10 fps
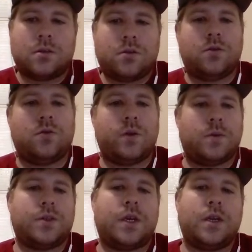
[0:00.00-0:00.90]
to win
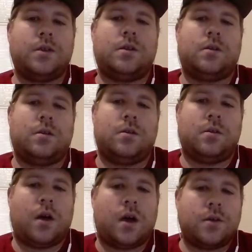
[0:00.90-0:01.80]
percentage.
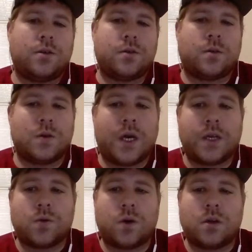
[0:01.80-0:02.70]
So this horse
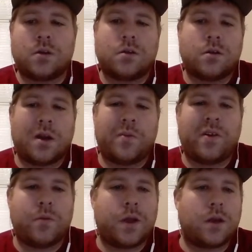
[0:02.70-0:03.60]
has won, not
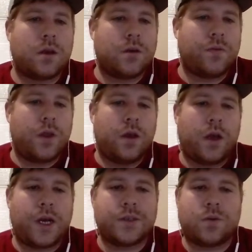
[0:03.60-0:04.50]
very many.
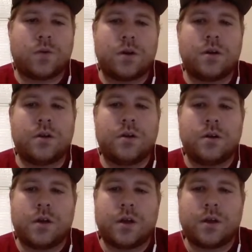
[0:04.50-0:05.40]
Has it won?
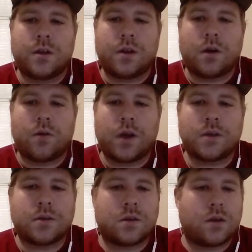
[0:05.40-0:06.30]
Not
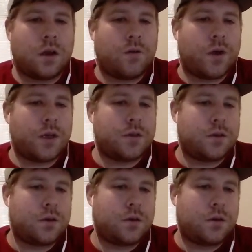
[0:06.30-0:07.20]
raced,
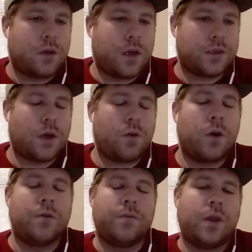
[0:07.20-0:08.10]
has not
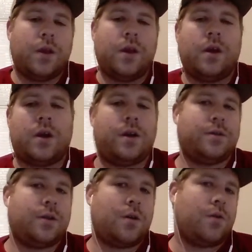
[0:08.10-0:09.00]
won. Alright,
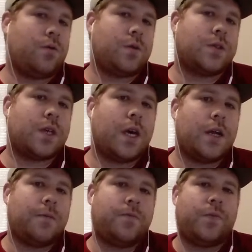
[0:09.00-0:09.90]
so once
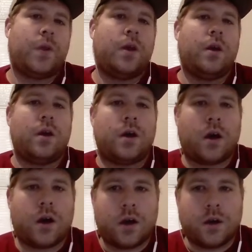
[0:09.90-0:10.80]
again,
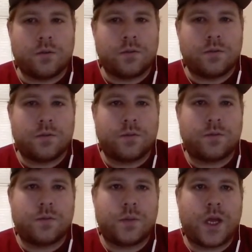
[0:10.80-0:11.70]

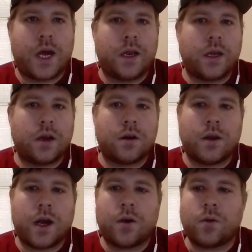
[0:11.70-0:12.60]
dad here
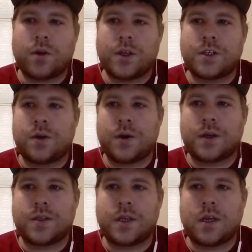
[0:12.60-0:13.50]
not really showing
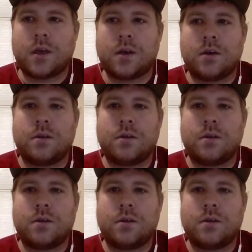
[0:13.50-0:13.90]
us any